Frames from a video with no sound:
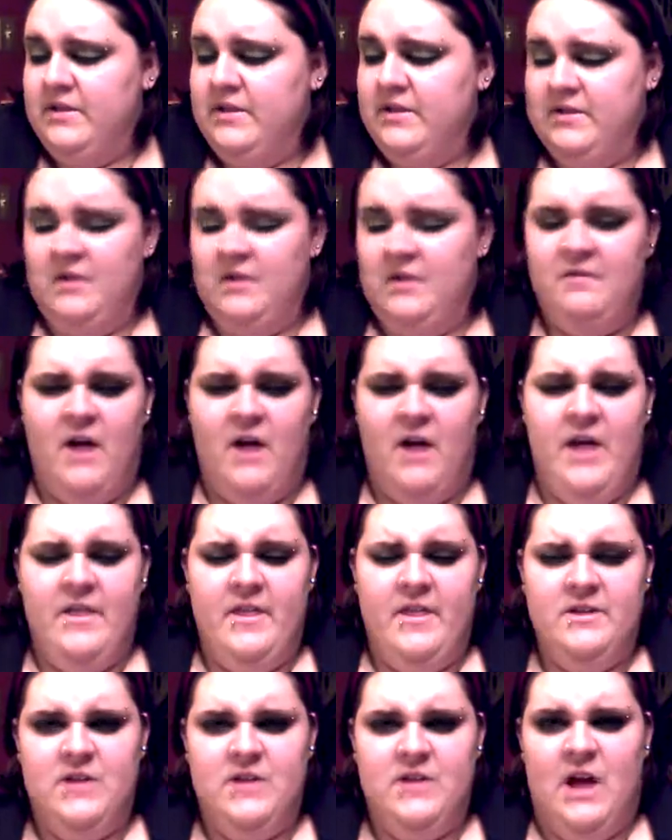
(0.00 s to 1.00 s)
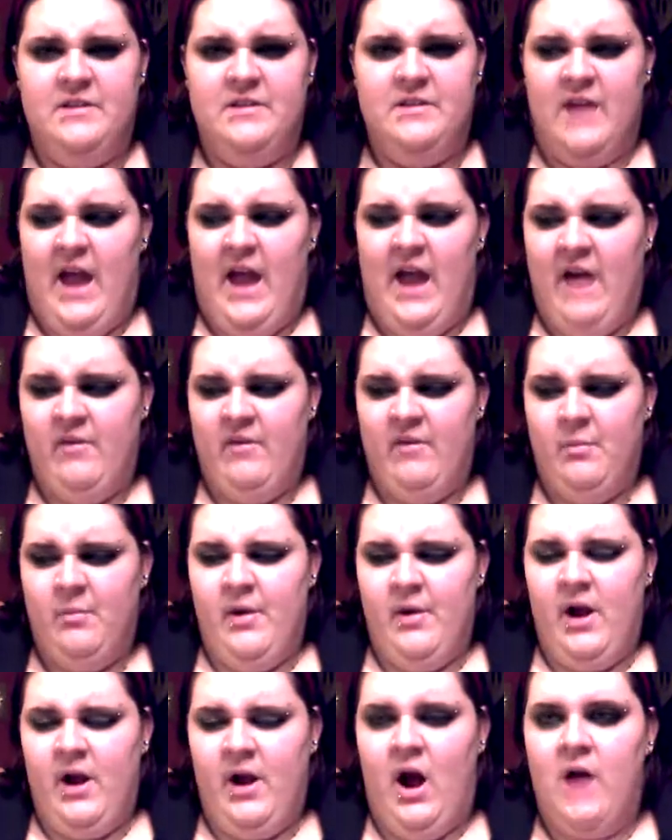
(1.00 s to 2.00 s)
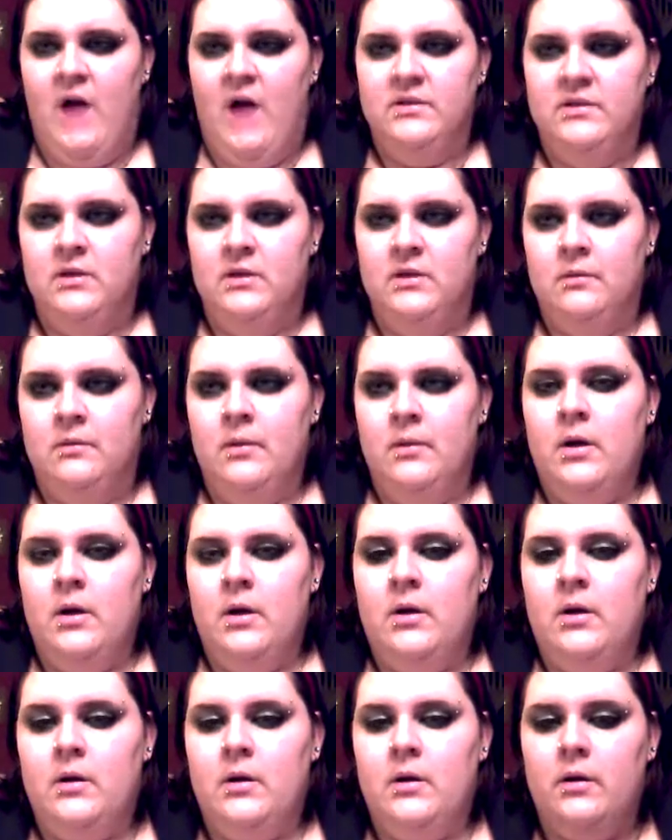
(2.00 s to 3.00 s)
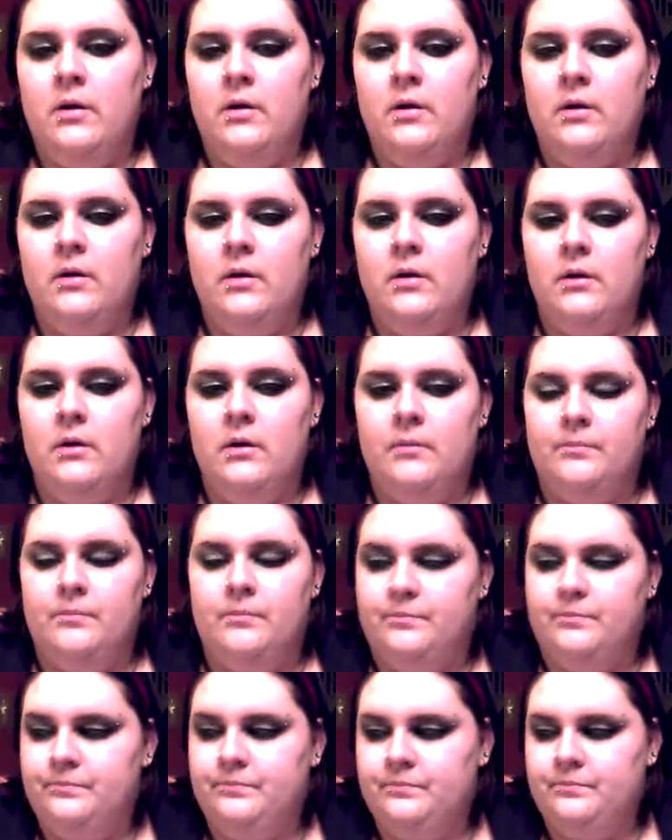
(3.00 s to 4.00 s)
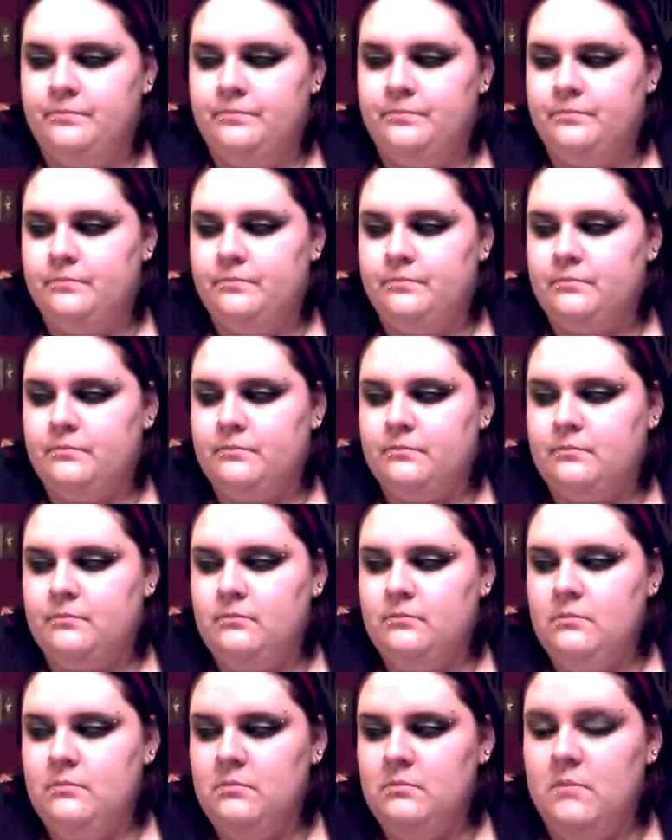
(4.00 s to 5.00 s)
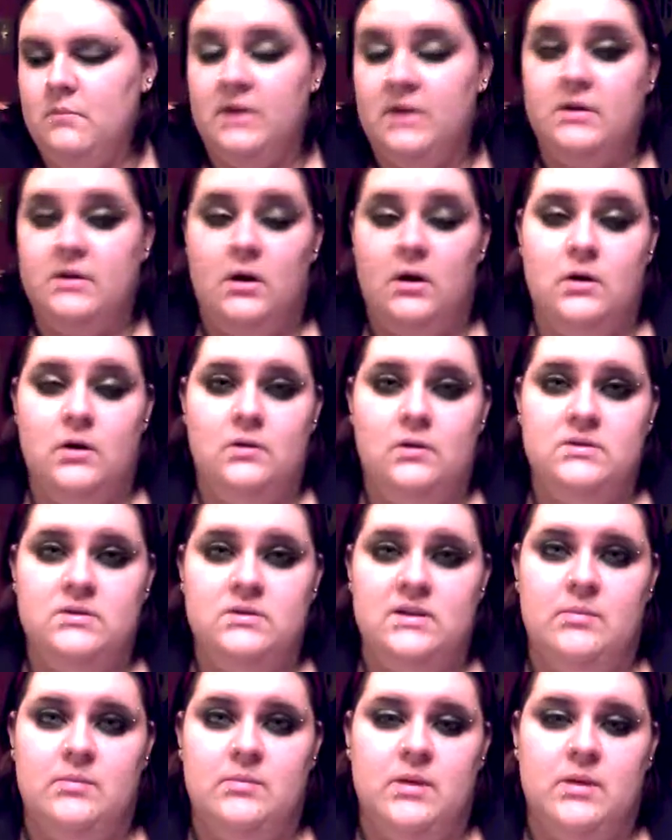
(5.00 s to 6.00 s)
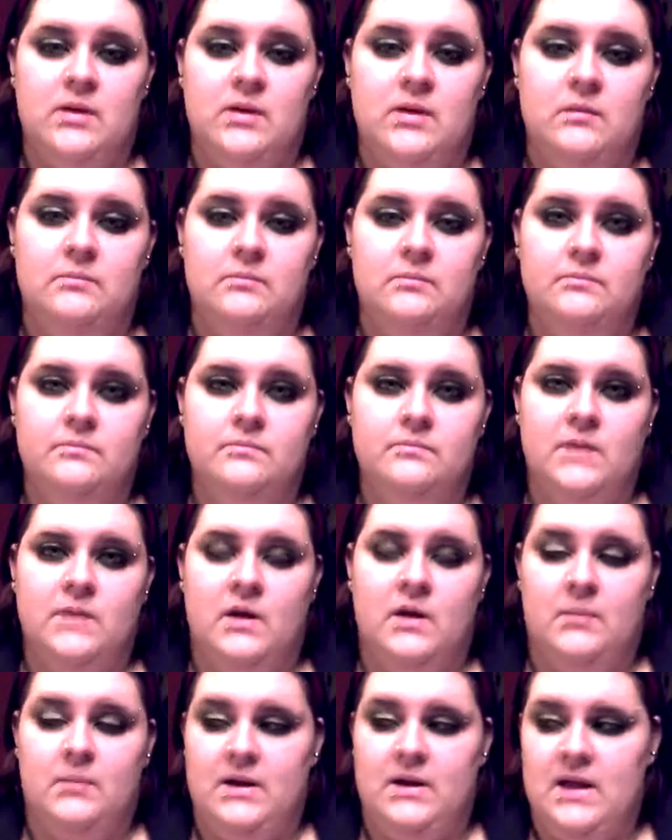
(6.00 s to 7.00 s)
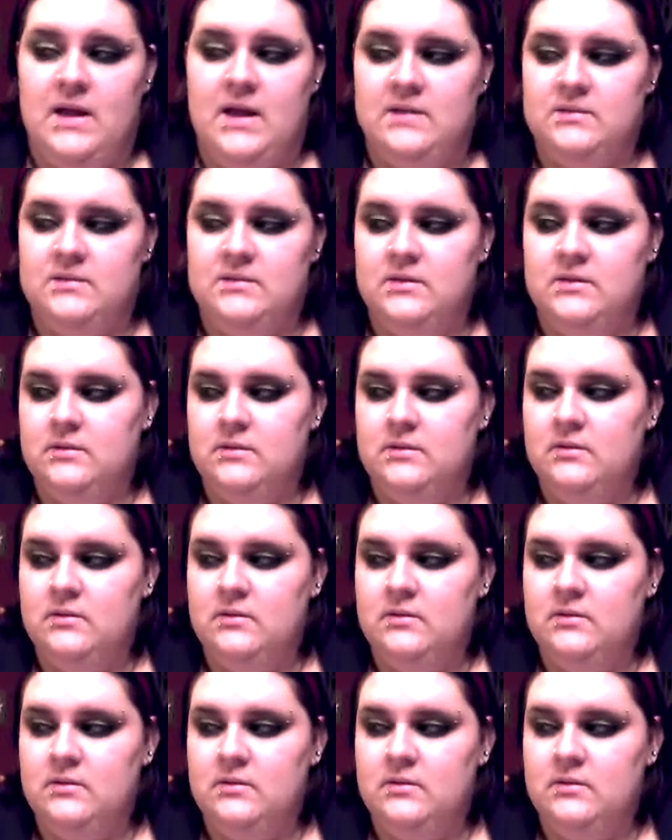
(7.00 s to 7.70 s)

so far the shouts I have are pretty awesome. Um, my dog sleeping on my desk.